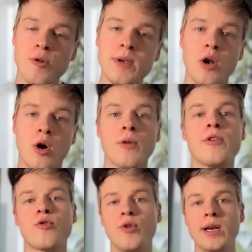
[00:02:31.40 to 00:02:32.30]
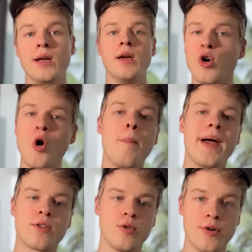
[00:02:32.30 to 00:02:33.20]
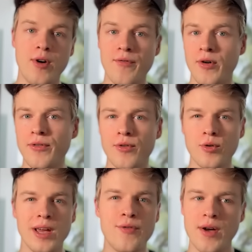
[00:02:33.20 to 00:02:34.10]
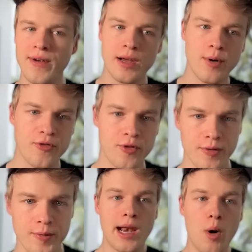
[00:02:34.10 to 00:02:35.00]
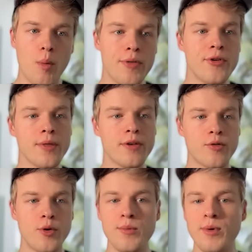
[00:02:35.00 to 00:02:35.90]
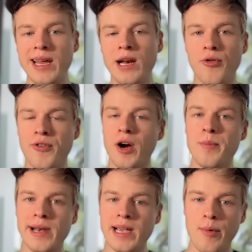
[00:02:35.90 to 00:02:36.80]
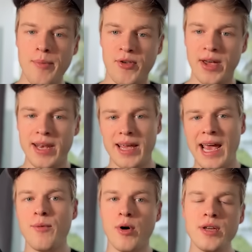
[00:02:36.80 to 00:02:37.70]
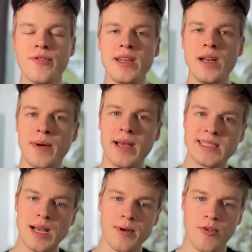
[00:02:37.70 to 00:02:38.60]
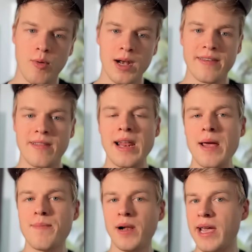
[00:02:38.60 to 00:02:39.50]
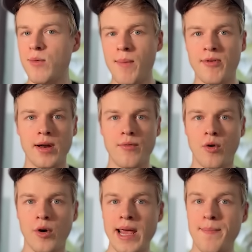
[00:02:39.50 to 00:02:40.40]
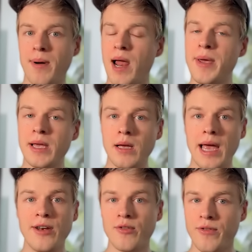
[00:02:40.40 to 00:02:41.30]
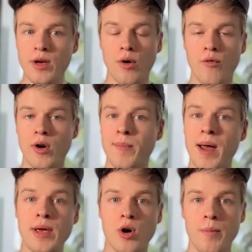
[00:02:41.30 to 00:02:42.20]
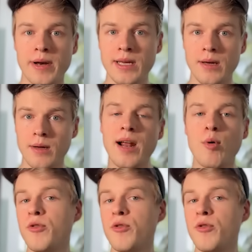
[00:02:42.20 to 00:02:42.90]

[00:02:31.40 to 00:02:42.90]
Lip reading: follow me along on the screen or go back to in reference to if you have any questions. Now, once you're on the screen, we can now start building a website. And what you've seen in my example as well is that I built a website for a plumbing agency or for a plumbing company that I